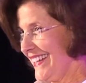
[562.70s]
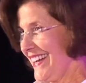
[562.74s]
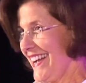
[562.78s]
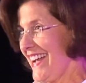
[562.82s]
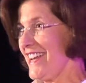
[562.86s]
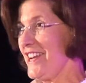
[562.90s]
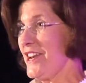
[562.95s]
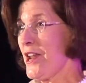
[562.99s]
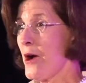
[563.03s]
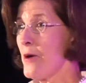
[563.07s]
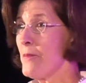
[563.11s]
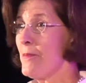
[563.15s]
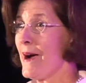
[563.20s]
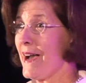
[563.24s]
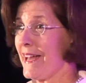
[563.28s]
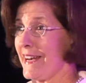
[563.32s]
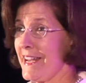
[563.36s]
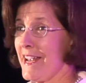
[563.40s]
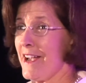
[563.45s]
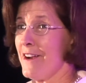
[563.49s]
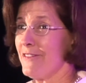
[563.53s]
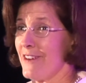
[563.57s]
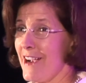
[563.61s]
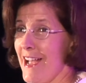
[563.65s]
And
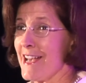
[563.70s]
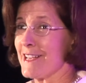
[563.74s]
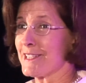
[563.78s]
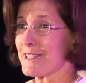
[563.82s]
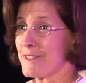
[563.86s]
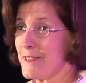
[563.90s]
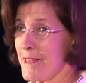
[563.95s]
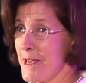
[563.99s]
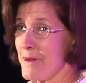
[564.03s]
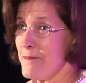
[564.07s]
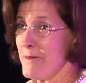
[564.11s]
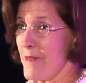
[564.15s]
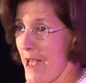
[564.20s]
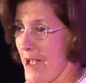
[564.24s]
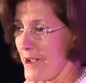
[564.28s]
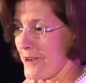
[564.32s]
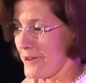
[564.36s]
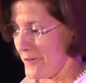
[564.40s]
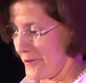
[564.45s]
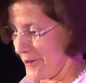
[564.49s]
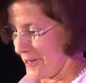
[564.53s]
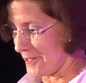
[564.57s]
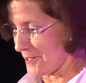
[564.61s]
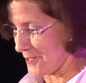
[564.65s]
nobody ever asked them that
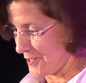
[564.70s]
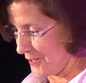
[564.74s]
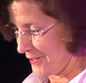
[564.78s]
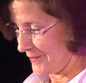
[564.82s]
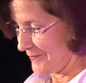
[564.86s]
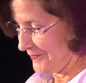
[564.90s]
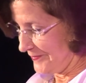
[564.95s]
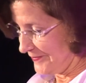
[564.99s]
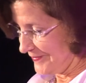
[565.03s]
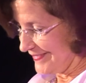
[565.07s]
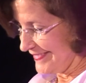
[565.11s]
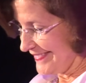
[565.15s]
question.